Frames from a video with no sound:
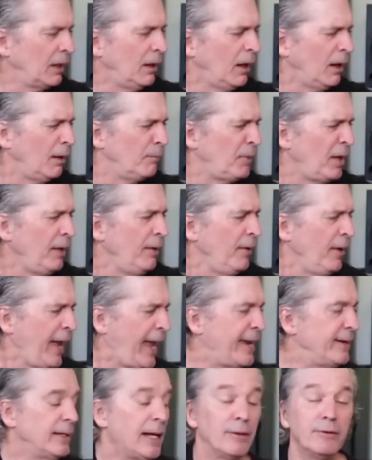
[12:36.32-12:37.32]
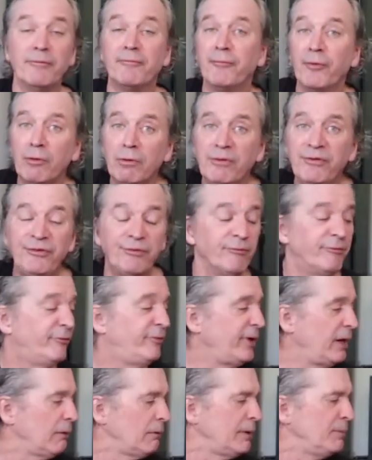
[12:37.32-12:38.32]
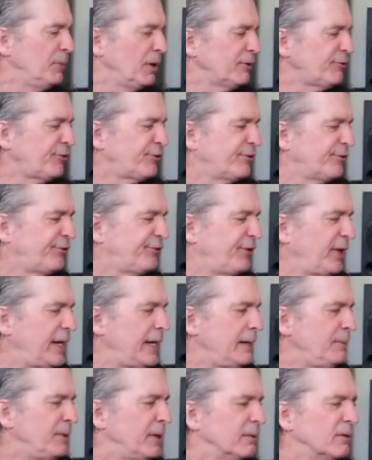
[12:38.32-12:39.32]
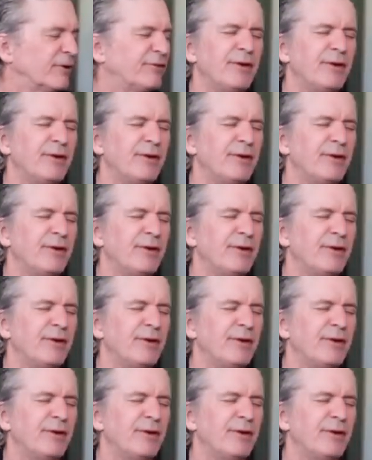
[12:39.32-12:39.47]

Hey, now the verse, very much the same here,